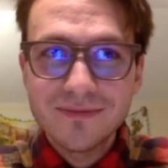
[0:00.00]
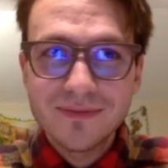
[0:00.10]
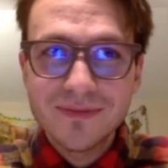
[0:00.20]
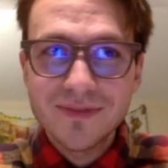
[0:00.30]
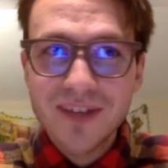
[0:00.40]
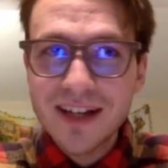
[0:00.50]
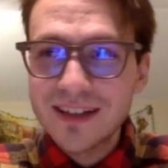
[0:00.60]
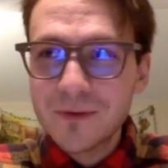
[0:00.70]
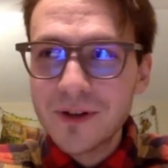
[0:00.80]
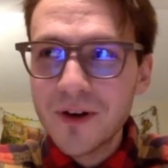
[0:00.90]
fact that
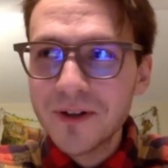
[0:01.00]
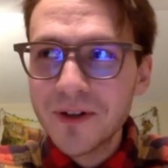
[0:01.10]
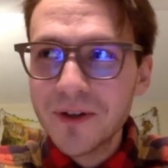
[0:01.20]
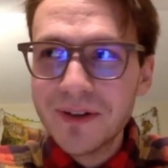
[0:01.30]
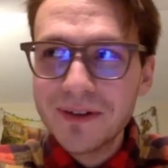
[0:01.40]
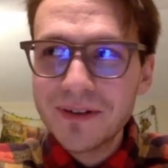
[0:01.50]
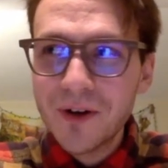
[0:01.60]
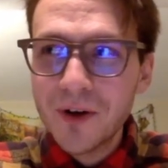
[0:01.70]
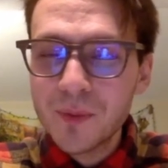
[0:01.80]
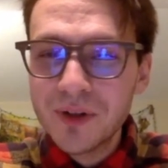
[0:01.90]
we all know that all the
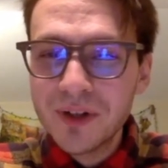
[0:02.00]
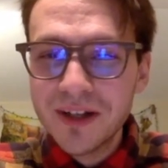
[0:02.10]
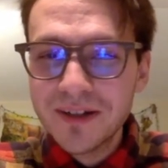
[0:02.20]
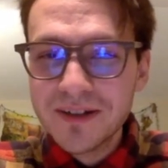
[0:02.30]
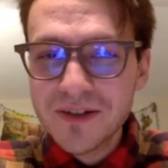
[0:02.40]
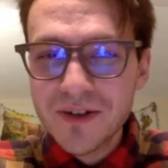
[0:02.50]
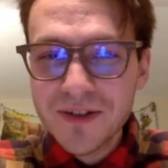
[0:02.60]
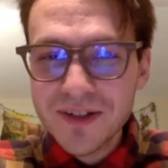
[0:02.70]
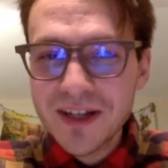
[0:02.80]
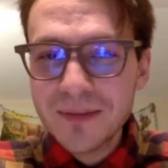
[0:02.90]
bananas are the
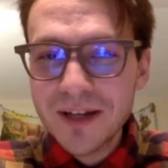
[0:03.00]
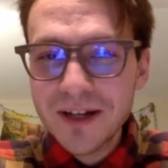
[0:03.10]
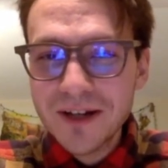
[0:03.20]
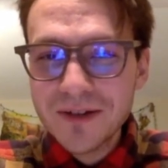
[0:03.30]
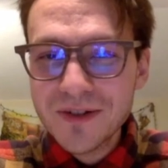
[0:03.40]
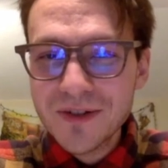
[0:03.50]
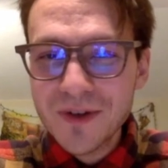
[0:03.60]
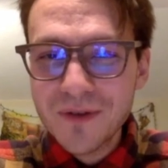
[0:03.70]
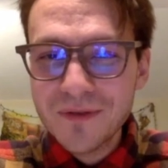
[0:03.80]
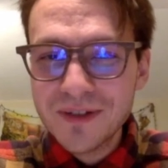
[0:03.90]
same now. So if
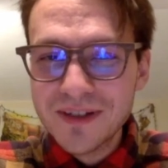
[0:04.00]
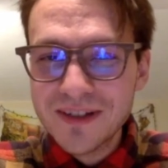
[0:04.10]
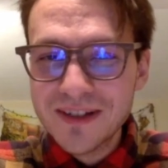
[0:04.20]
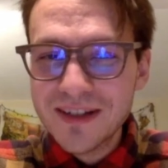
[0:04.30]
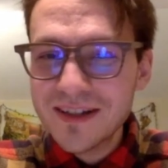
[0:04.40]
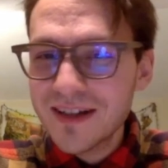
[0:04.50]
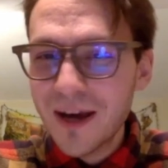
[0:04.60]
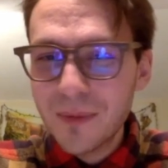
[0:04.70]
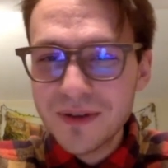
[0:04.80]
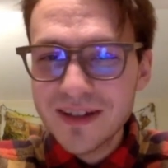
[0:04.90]
a disease
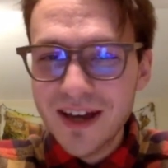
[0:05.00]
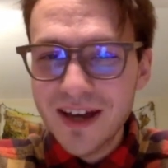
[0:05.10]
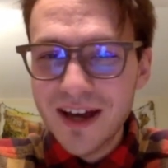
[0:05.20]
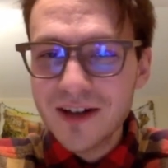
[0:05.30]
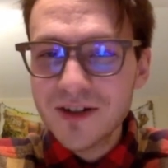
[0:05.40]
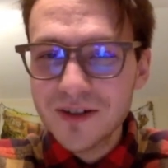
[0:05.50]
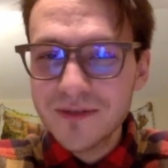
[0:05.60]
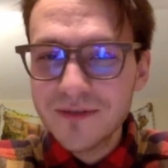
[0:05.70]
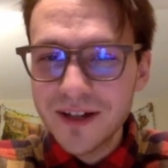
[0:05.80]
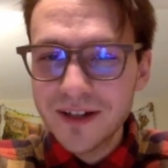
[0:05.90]
happens to actually
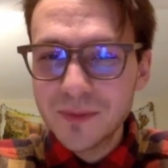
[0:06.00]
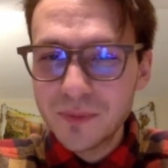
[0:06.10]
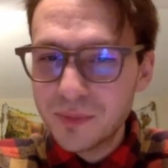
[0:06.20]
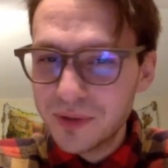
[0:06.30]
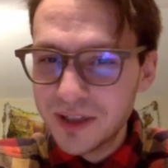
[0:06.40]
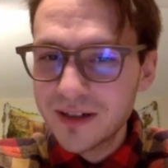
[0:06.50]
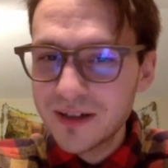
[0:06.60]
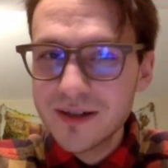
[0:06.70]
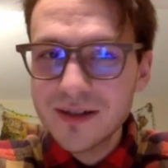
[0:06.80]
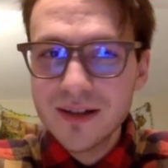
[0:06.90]
affect
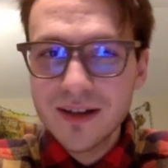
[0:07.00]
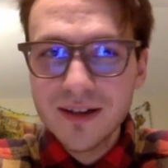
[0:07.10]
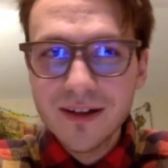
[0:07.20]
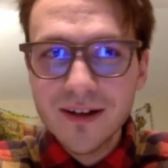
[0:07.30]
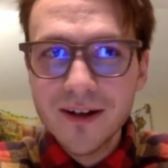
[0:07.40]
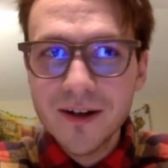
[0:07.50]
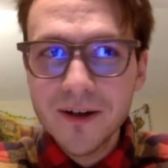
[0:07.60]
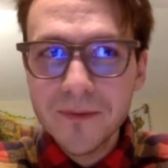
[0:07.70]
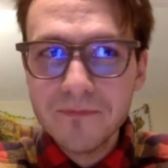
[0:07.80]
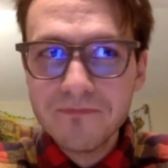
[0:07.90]
bananas,
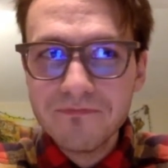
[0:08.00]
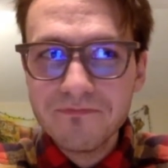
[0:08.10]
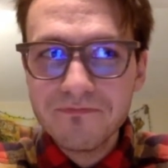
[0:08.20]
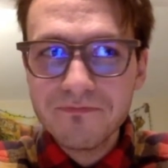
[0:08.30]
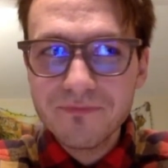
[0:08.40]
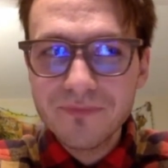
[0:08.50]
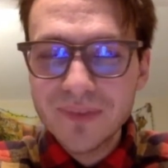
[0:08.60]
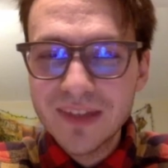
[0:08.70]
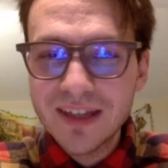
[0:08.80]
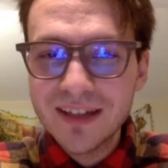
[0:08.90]

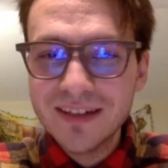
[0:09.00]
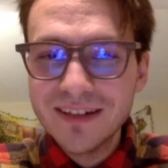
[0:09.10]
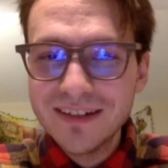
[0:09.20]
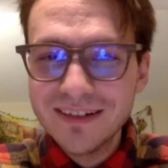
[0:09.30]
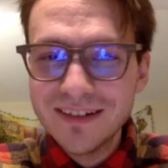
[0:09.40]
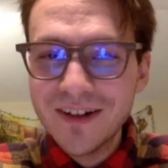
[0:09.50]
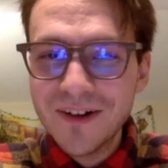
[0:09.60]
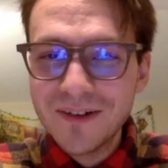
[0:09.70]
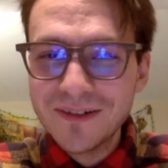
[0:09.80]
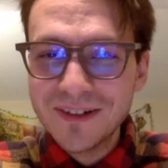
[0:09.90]
then you
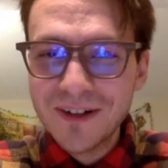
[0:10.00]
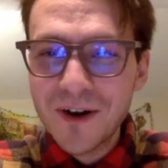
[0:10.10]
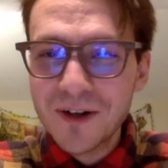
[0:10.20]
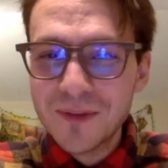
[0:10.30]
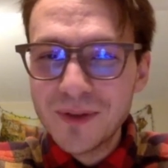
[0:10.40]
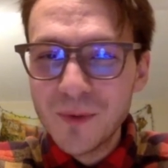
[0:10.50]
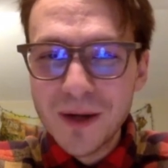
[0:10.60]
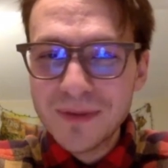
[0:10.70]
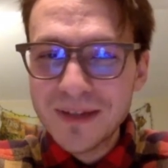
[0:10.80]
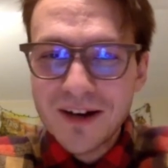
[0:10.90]
know, they're all going to be wiped
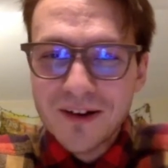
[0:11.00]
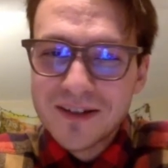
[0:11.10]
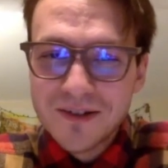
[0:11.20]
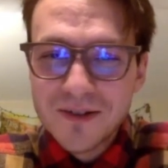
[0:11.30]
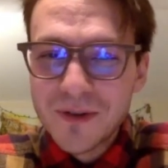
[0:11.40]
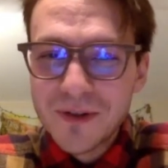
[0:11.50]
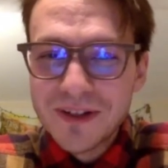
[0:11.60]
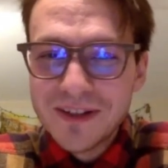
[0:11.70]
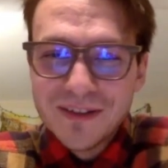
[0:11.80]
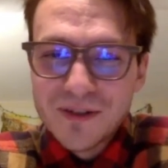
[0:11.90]
out because
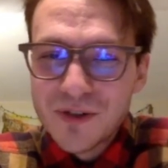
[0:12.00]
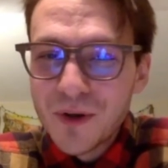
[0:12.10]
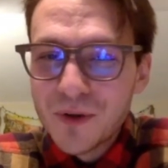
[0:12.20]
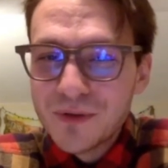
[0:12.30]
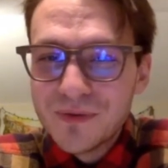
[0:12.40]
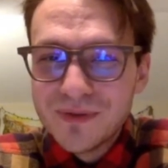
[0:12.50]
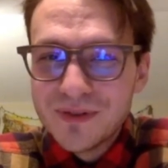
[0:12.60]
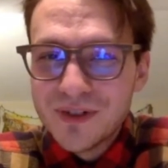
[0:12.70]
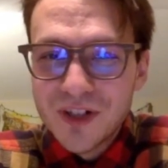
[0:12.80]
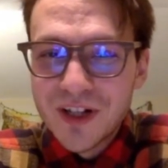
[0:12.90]
there's no
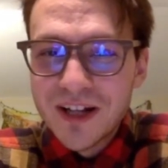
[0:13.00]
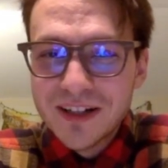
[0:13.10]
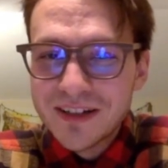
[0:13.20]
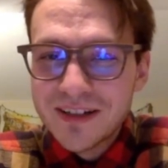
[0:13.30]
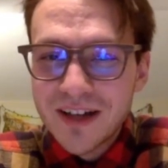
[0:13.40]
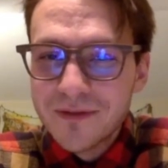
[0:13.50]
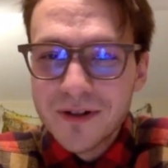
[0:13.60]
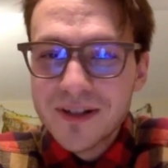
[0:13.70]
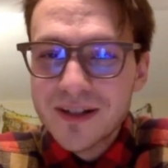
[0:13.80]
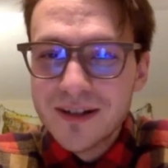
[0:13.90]
genetic
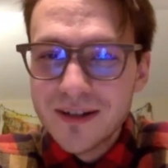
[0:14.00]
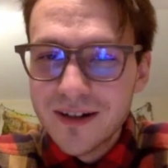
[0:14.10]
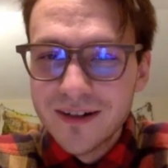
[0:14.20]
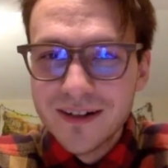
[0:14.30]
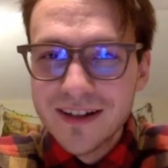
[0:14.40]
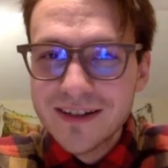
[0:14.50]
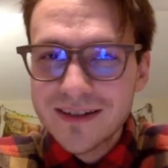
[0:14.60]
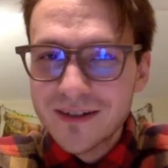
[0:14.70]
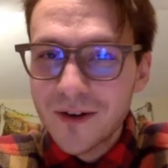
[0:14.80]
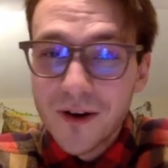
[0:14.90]
diversity there. They're
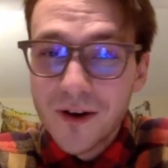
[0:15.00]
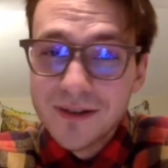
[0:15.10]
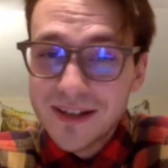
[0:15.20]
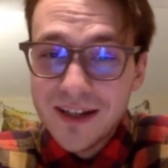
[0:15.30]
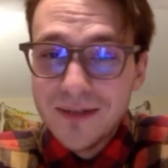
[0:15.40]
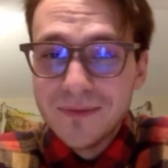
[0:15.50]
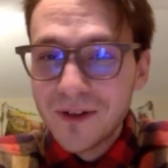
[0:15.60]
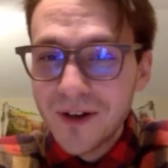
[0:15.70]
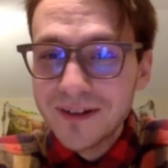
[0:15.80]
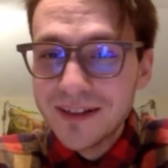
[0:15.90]
all the same. They're all
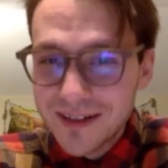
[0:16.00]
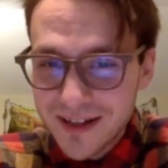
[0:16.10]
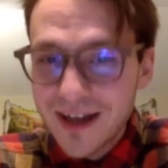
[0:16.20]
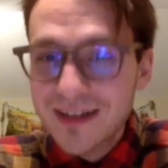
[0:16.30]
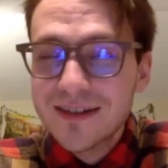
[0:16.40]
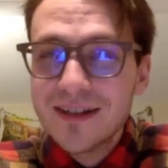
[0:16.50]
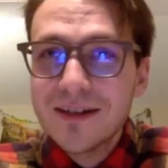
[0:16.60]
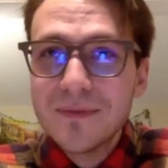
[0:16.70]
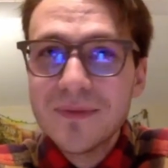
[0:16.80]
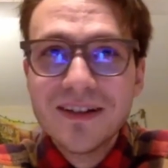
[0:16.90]
the exact same.
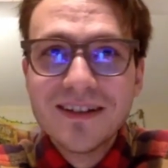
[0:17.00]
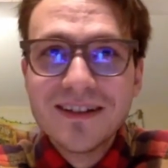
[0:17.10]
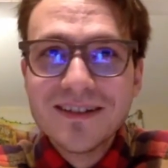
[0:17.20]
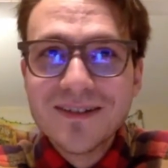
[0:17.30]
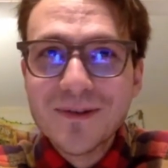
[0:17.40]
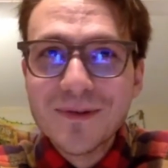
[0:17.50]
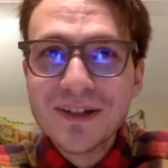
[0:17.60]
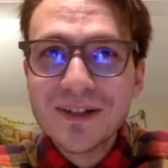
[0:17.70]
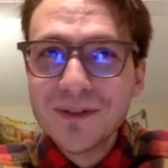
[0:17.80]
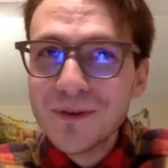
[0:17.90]
So we could
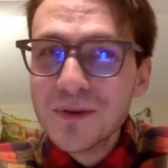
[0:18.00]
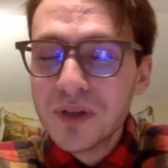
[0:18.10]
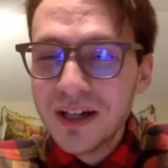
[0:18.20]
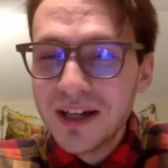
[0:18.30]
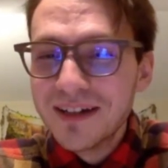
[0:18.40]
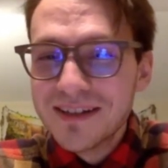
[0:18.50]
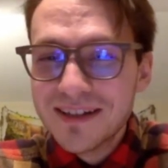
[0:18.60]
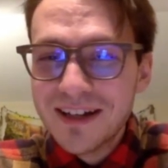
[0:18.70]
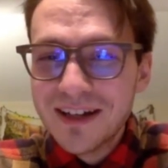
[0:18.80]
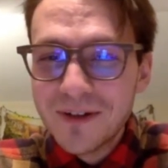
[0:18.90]
lose bananas in
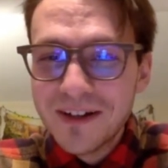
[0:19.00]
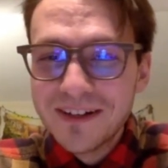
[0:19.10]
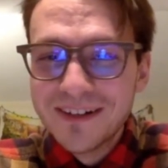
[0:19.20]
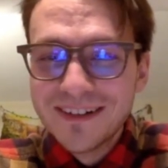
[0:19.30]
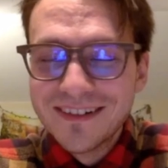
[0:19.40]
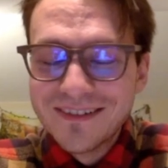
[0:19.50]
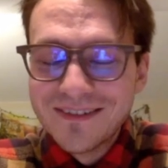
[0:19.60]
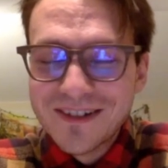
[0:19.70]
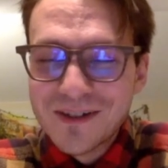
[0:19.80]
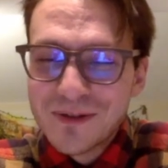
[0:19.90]
that way, which
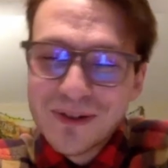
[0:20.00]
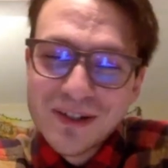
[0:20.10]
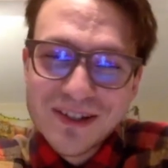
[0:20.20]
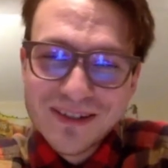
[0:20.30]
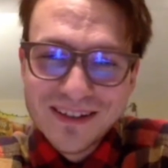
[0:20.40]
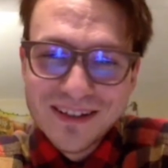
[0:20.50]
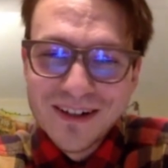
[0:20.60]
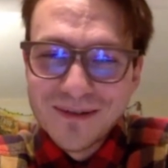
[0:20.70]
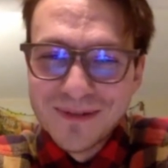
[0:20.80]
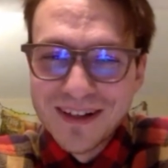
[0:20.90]
is really, you know,
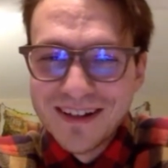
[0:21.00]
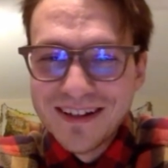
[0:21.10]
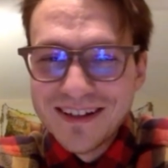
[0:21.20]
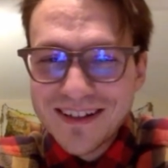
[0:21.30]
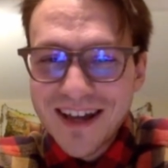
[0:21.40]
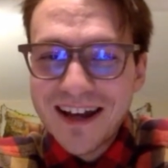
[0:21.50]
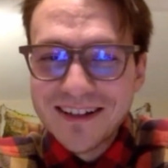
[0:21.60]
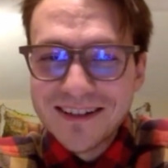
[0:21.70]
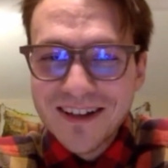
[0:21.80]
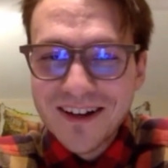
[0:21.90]
sad and
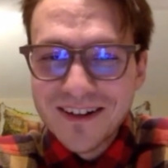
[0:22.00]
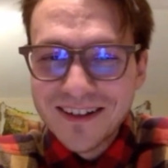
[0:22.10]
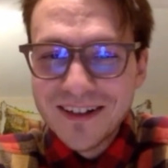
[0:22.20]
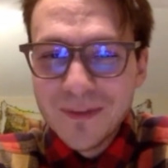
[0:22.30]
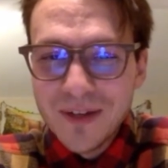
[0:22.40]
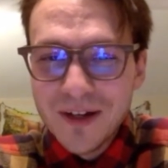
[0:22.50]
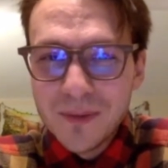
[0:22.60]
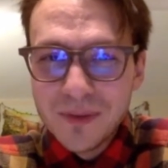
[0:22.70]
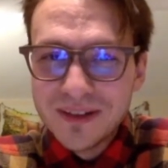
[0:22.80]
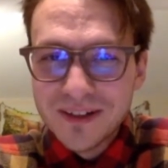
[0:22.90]
scary to think about.
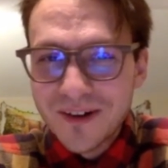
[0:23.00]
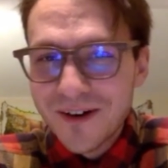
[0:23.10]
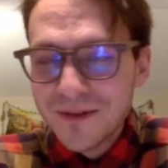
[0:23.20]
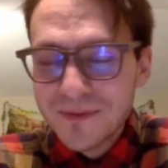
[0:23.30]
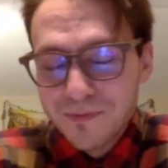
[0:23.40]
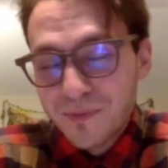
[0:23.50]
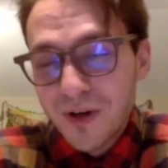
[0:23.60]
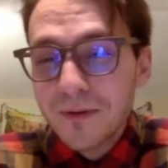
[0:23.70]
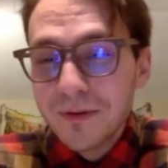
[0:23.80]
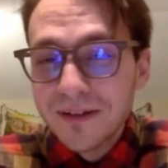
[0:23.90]
But there are
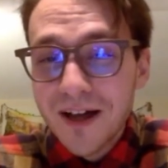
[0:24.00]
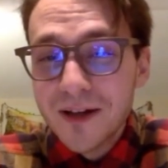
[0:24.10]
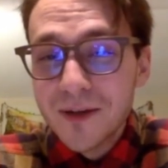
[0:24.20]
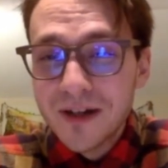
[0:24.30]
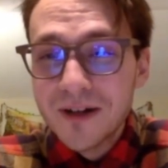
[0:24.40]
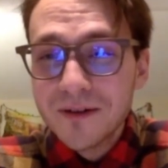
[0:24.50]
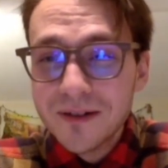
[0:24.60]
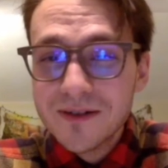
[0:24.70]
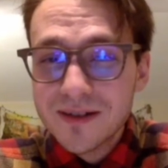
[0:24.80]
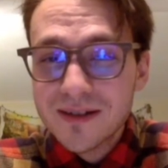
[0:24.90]
probably a lot of parallels
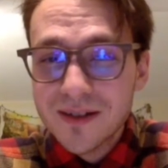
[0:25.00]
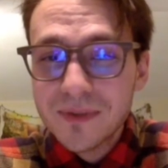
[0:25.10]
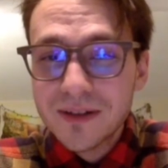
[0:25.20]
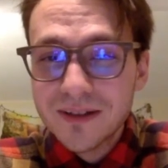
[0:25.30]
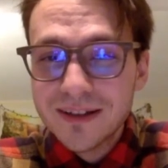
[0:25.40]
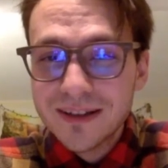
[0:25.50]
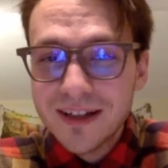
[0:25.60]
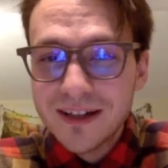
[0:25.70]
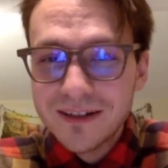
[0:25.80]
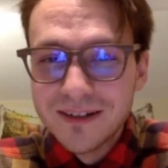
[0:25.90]
to something like
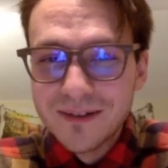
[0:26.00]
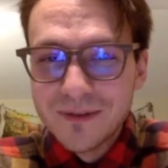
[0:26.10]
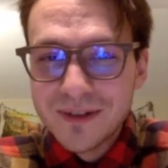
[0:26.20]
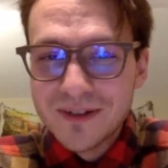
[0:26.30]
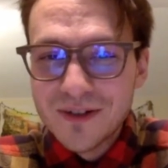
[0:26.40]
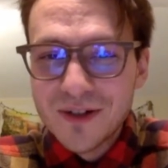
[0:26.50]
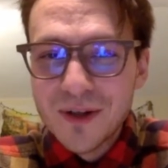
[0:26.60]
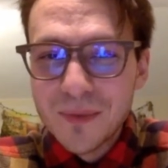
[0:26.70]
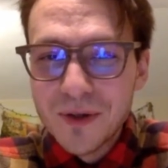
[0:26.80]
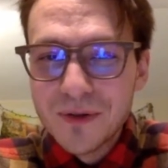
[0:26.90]
that with
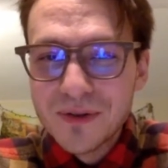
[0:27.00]
GMOs.